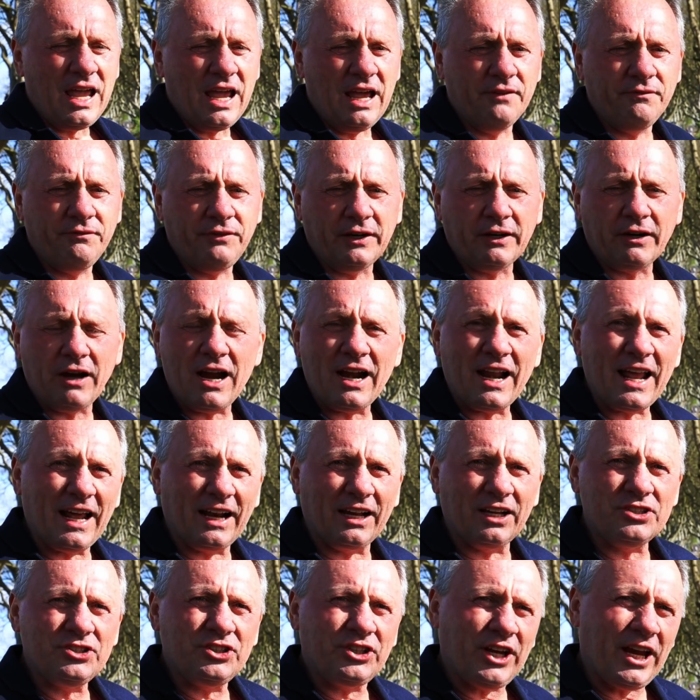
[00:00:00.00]
and figure out how
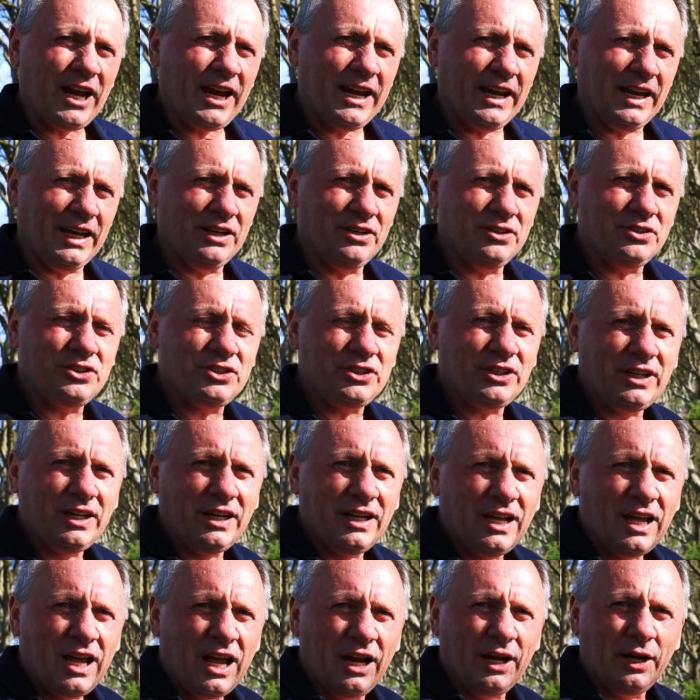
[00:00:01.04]
to change
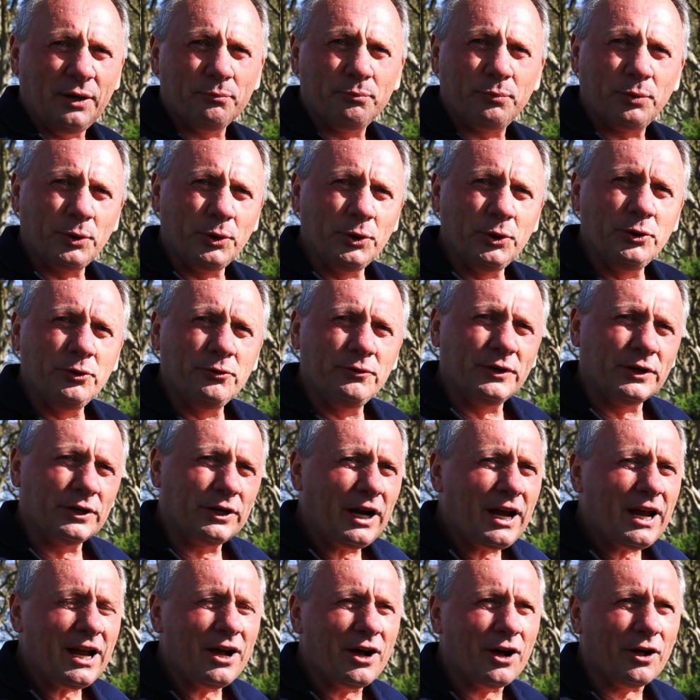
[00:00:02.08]
and improve
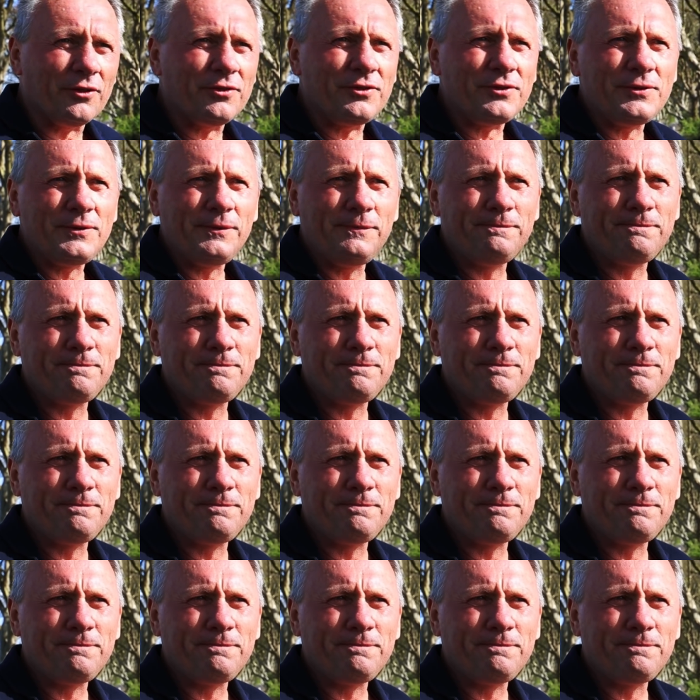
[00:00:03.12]
their health.